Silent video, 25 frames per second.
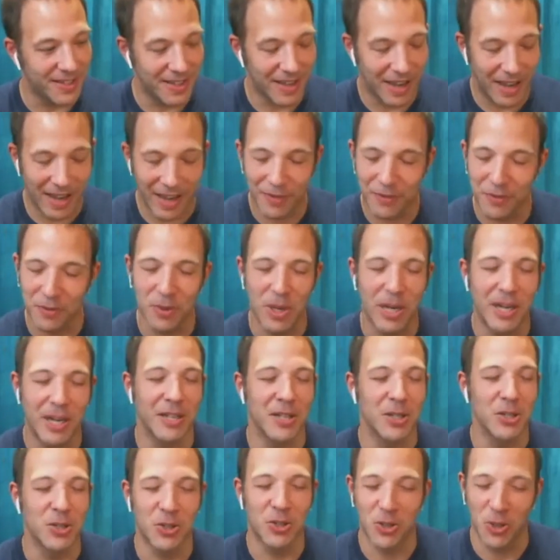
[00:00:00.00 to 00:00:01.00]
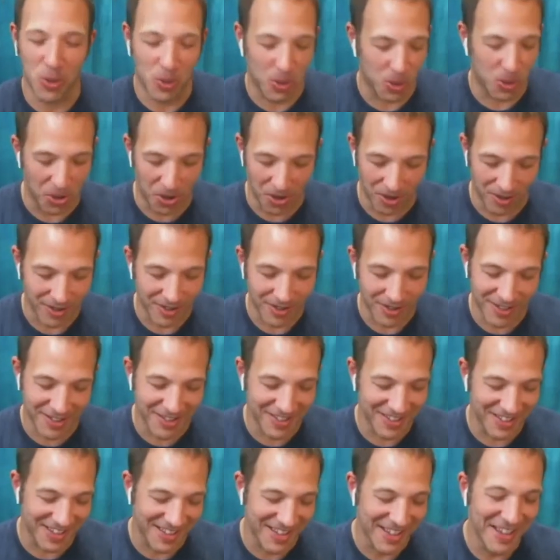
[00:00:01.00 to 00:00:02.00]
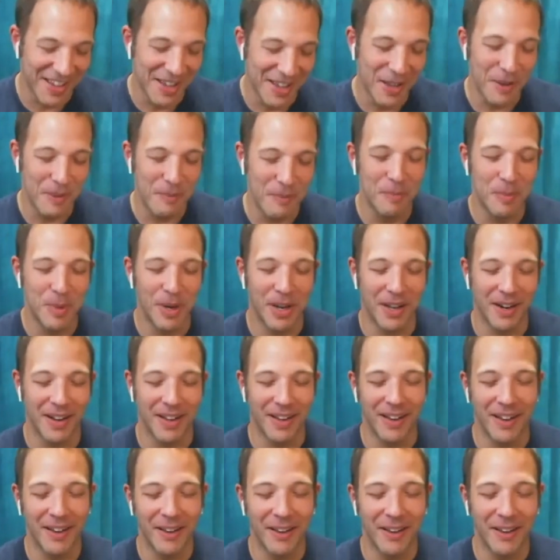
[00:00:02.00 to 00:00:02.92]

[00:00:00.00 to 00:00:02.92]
I haven't read it in so long, but